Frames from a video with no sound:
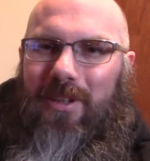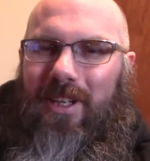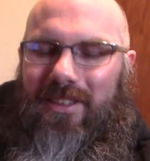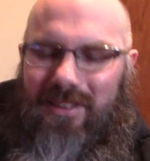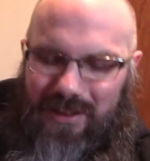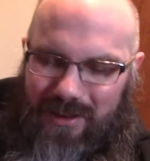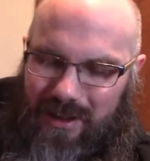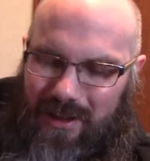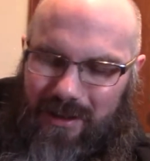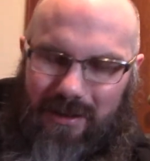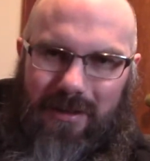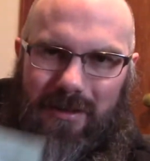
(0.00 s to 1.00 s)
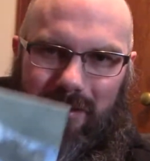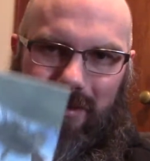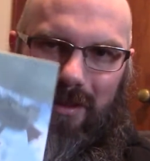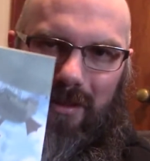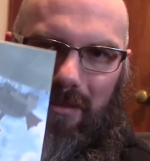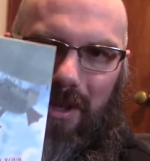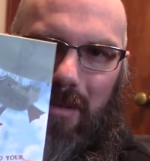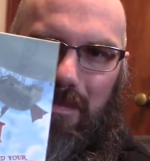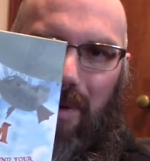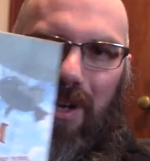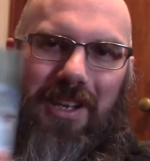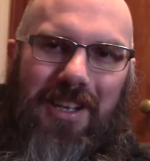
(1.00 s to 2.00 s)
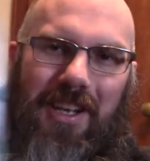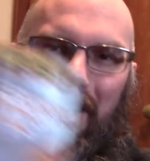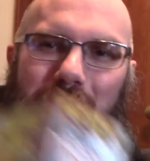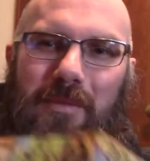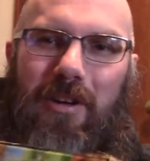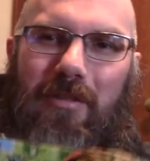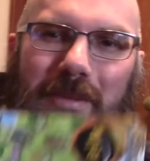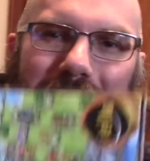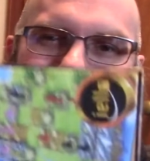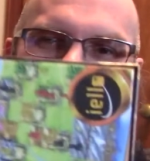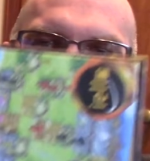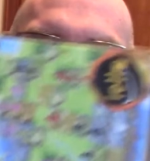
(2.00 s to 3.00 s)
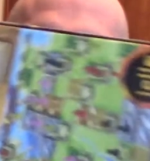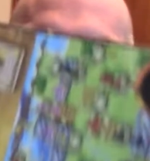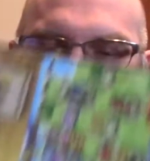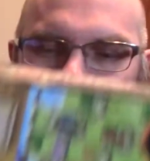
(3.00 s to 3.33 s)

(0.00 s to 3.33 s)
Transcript: That's... Bunny Kingdom. Oh man, this game.